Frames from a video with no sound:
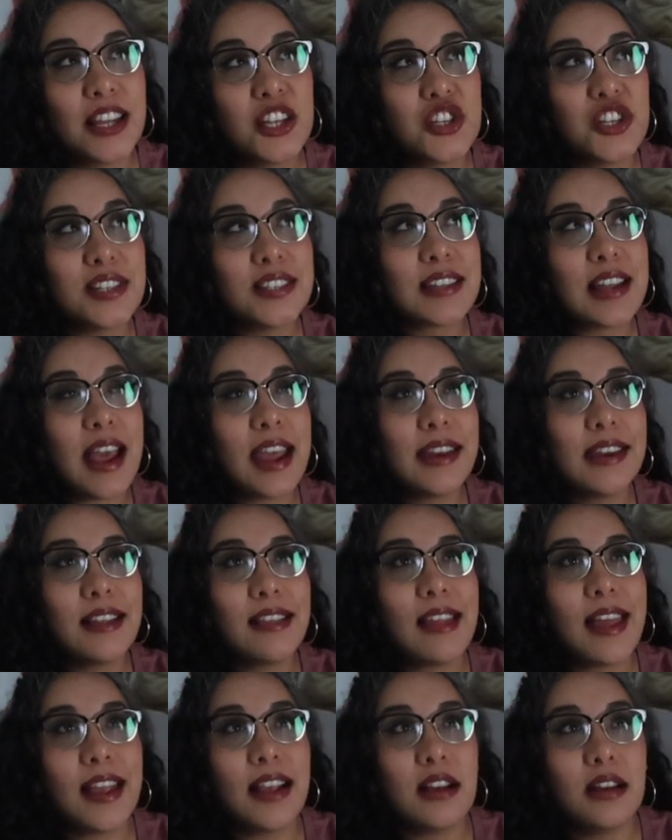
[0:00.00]
just kind
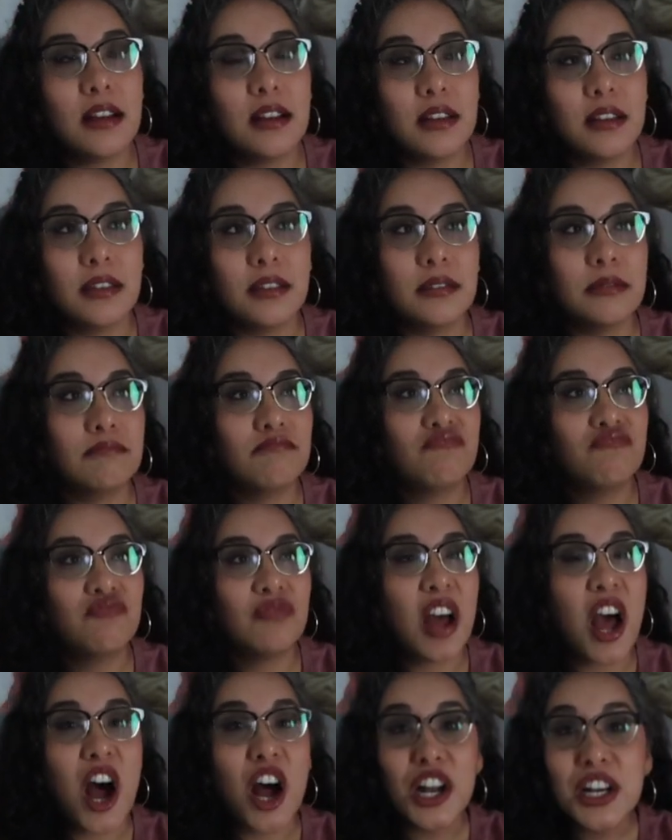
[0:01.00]
of like a
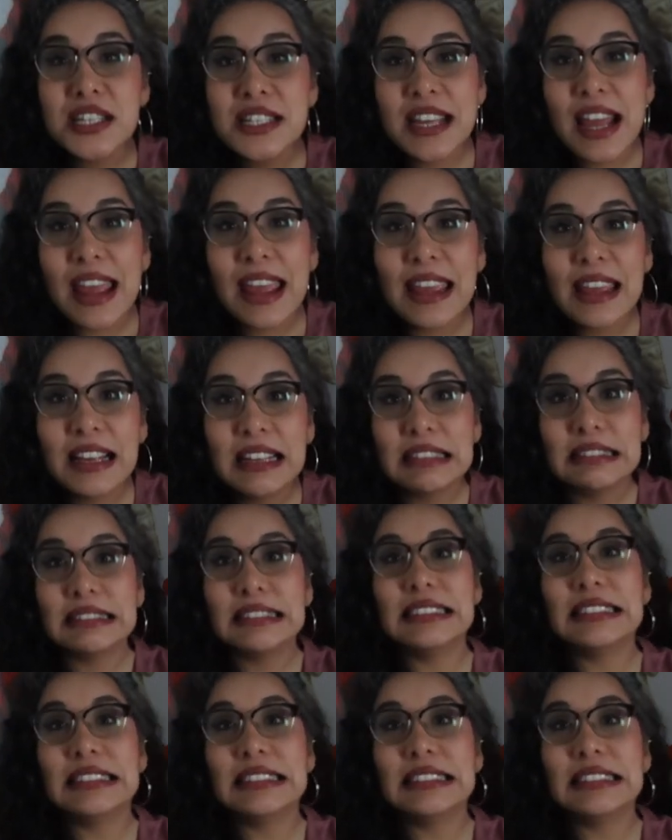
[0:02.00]
hot take.